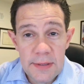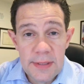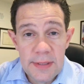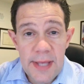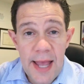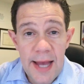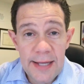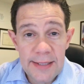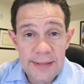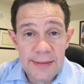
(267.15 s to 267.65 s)

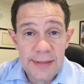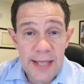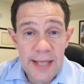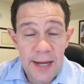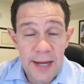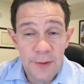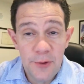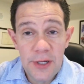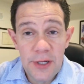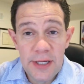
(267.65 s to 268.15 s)
Yeah.
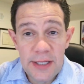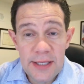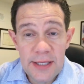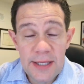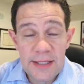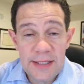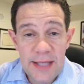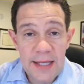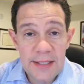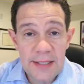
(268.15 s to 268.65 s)
Yeah. Well, it,
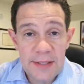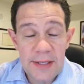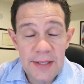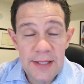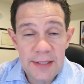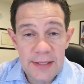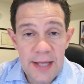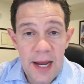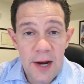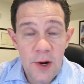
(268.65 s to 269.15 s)
it takes the
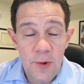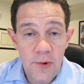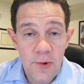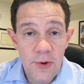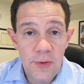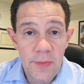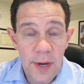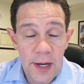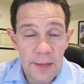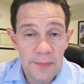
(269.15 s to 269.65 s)
entire
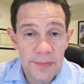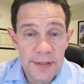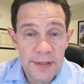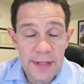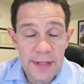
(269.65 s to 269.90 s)
room up,